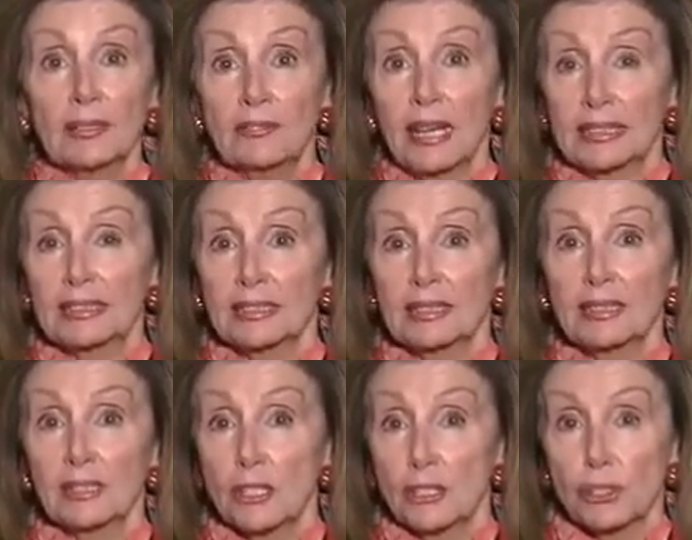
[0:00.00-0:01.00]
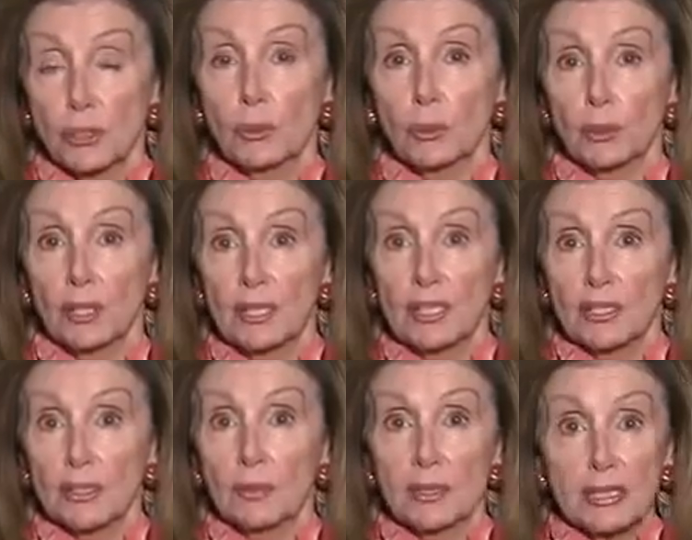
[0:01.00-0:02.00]
vaccine soon.
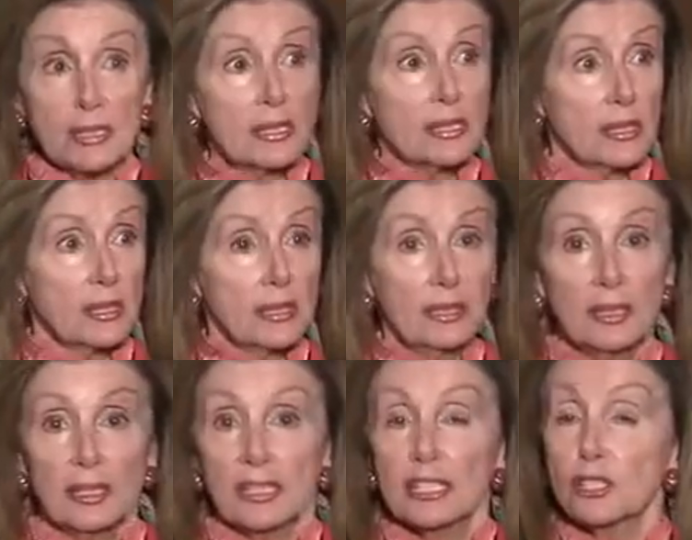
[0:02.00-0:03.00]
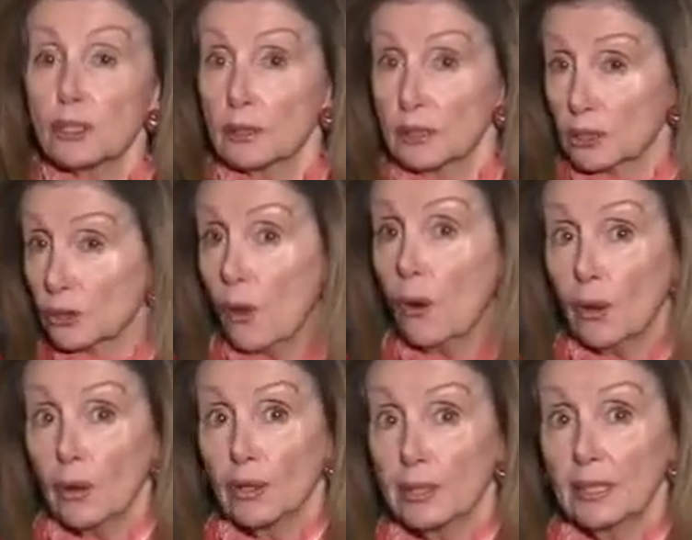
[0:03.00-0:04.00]
So this is it's
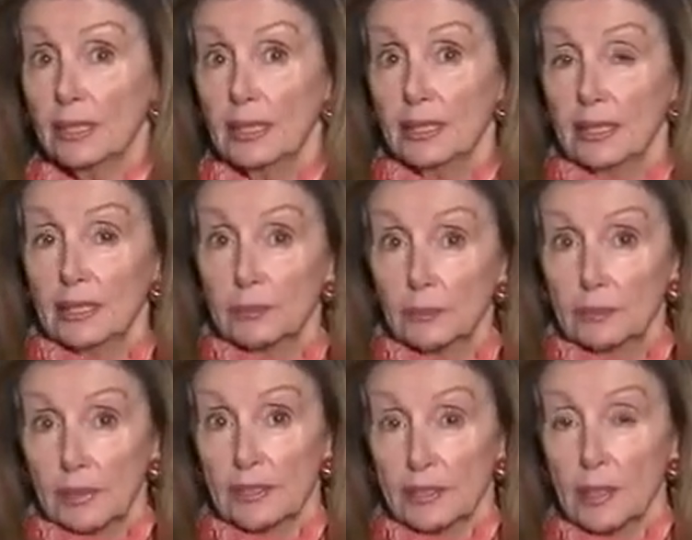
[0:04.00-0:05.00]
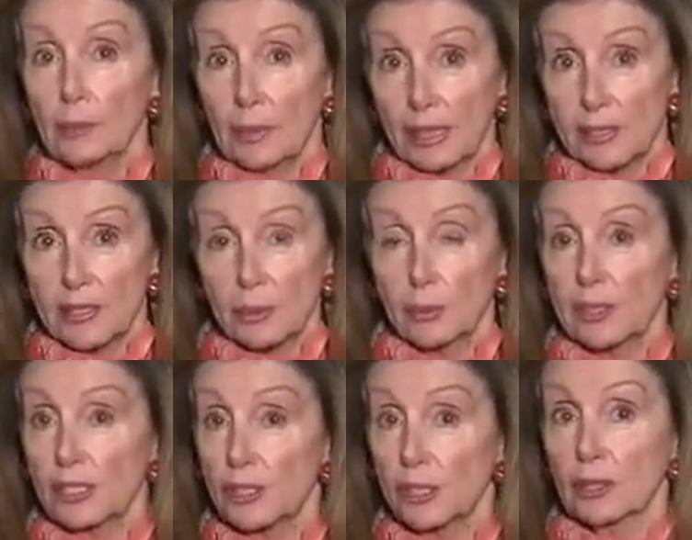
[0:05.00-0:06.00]
hard, and in some cases we're
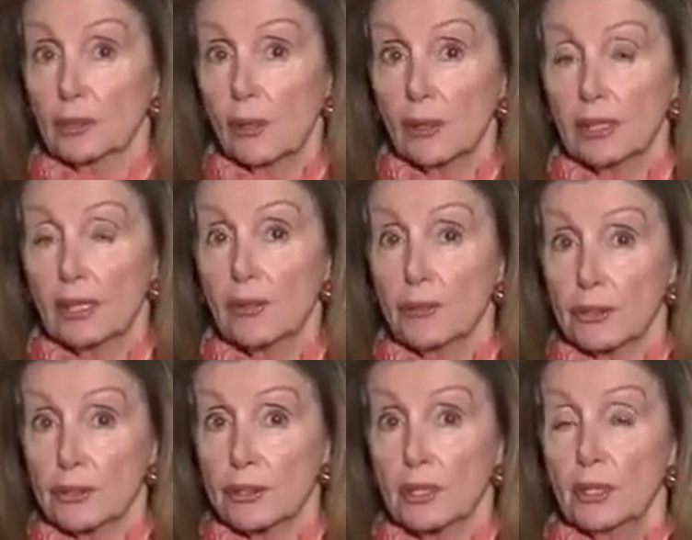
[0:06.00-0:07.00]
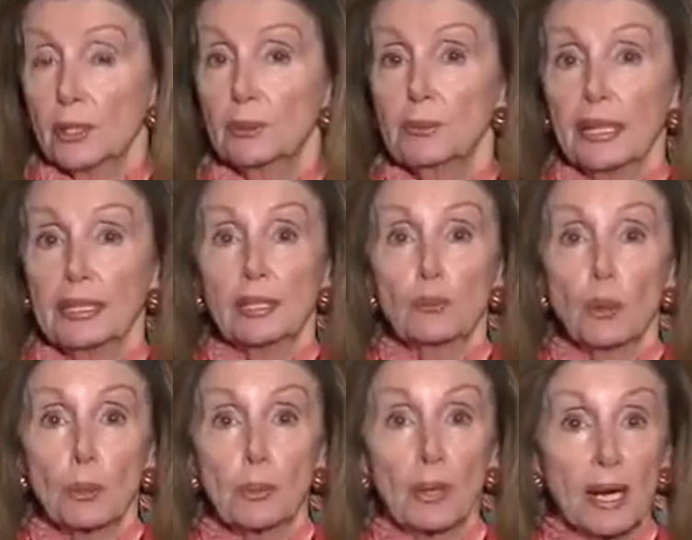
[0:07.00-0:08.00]
inching along, and others we're making
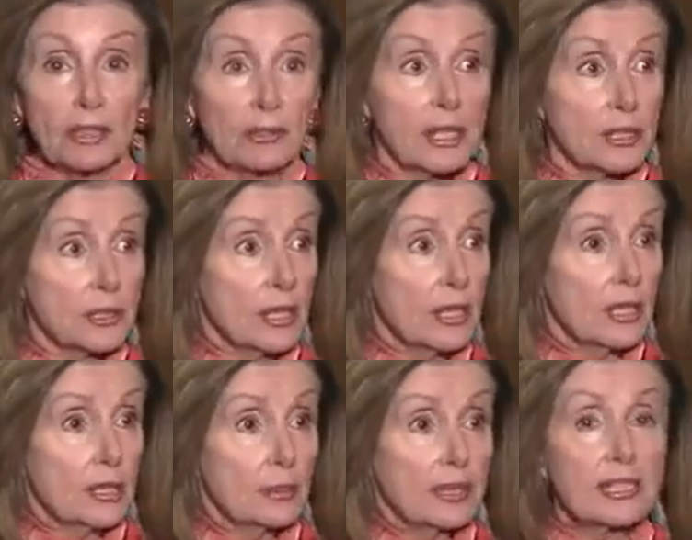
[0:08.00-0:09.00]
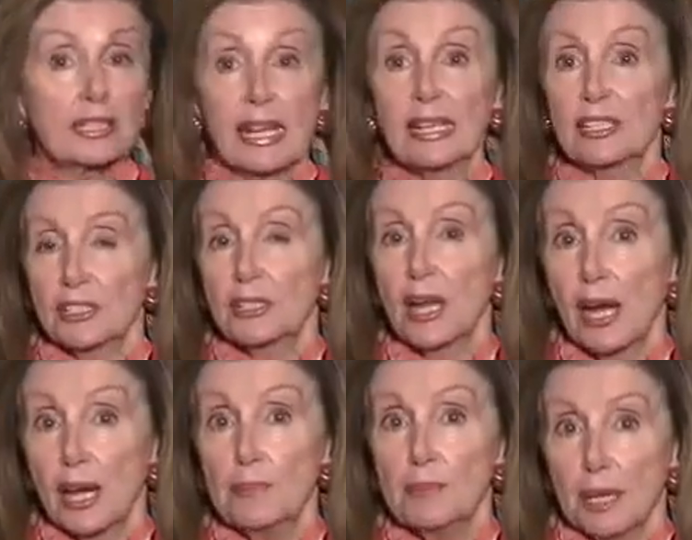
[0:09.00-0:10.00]
more progress. But it takes
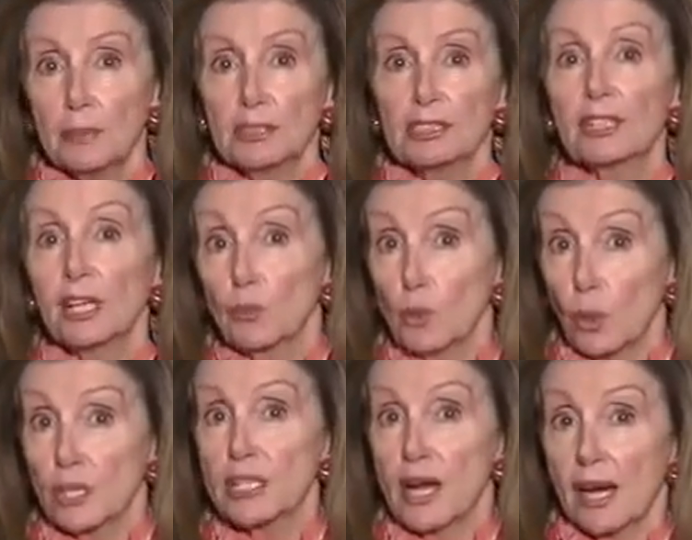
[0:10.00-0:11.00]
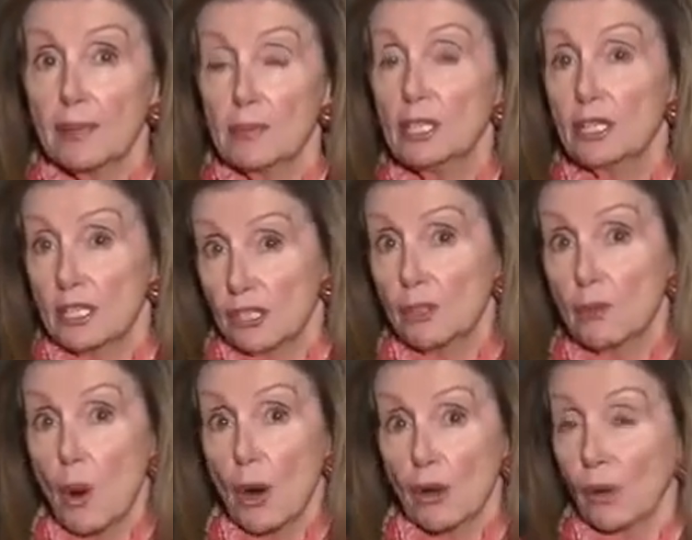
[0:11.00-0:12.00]
time, and will take more time
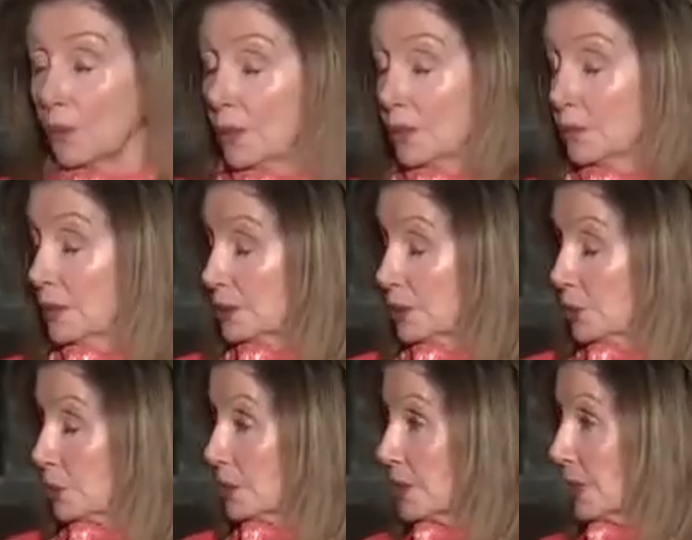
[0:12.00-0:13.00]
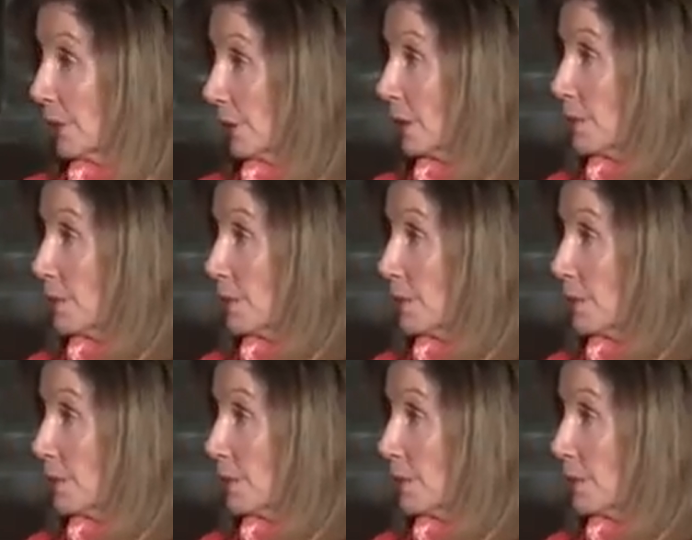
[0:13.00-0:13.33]
tomorrow. Did you want to say anything